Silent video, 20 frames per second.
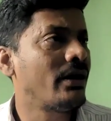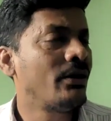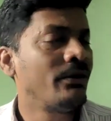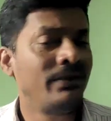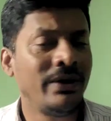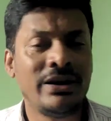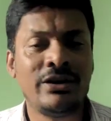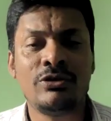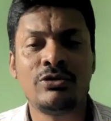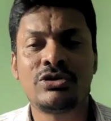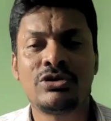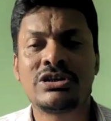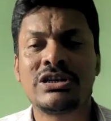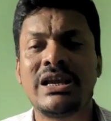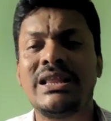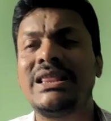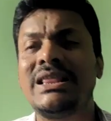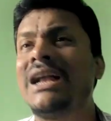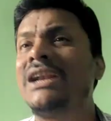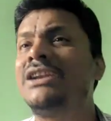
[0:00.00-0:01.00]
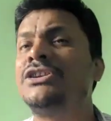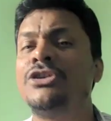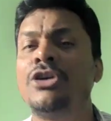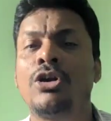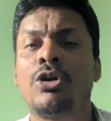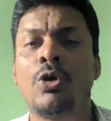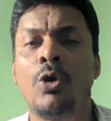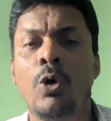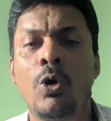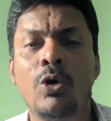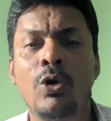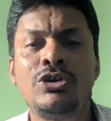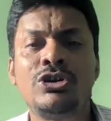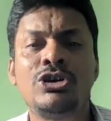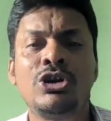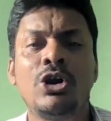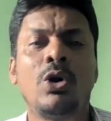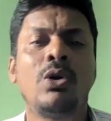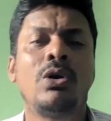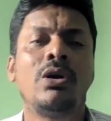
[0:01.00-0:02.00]
When you say that your own
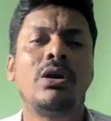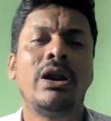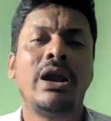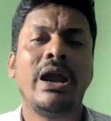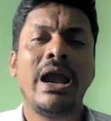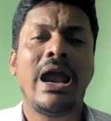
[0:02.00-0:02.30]
door